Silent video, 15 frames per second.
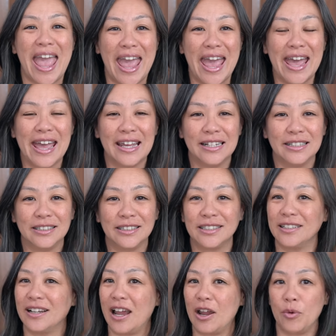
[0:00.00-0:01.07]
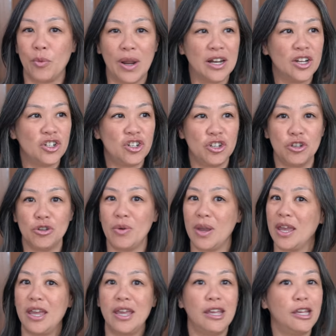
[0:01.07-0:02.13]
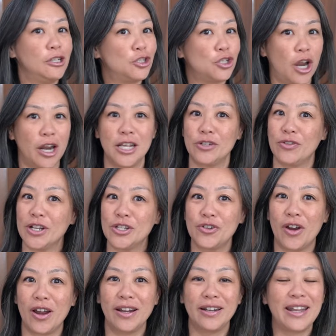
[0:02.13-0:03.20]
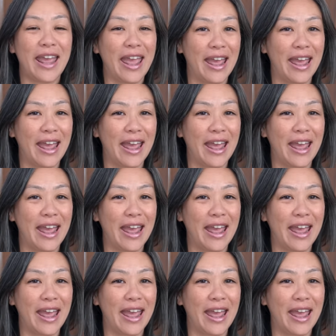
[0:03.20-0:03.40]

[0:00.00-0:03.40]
And I went into a Chinese restaurant,